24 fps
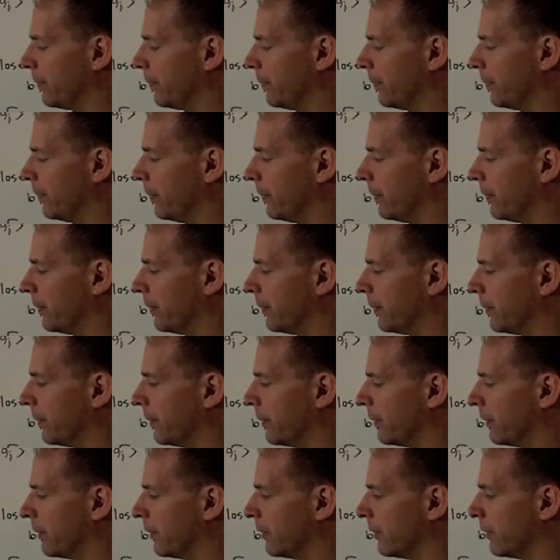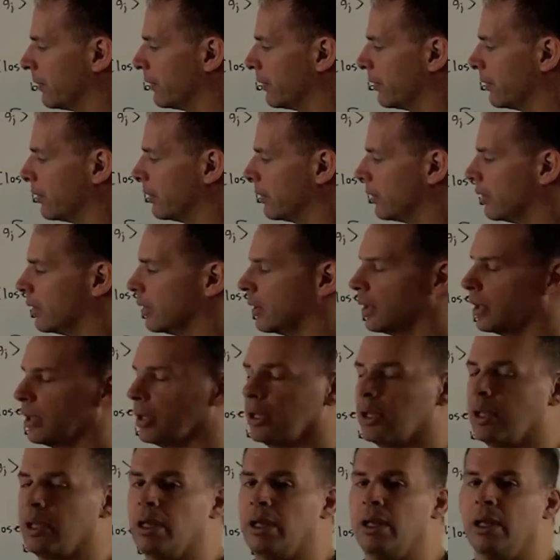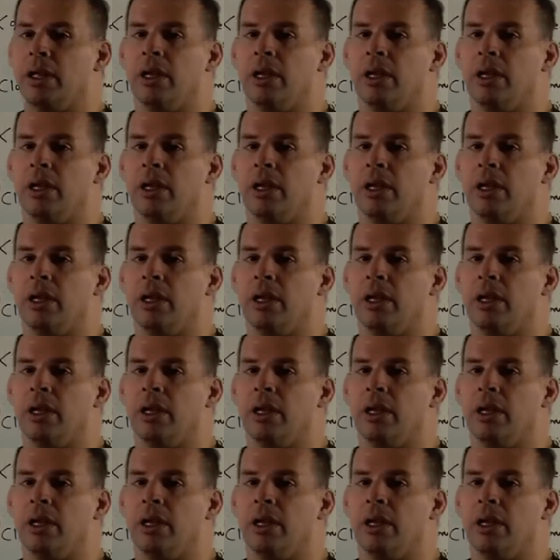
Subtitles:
(silence)